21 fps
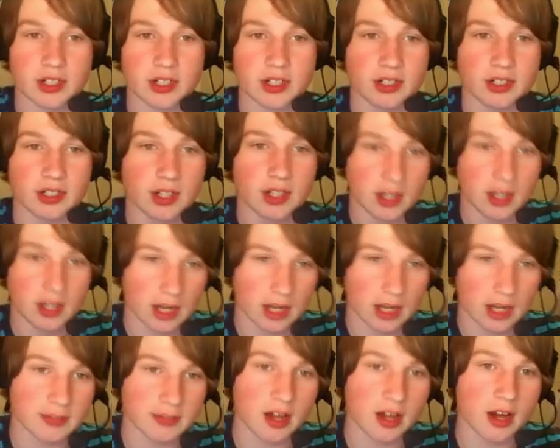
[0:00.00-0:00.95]
No, it didn't.
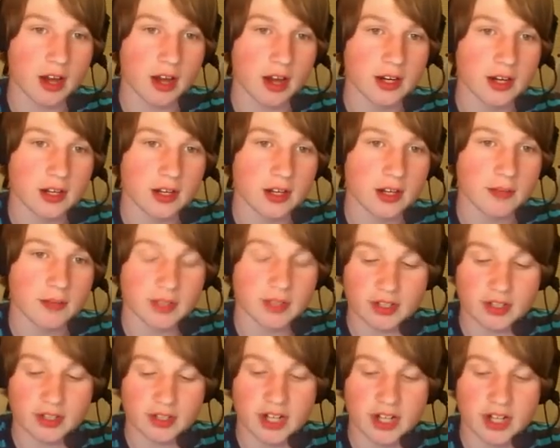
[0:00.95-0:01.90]
I'm sorry,
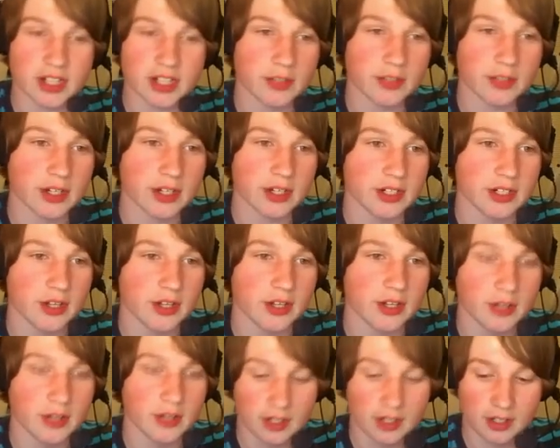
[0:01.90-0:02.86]
but there's nothing we
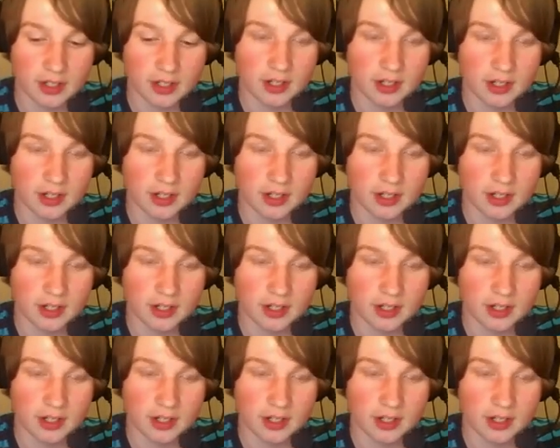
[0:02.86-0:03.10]
could do.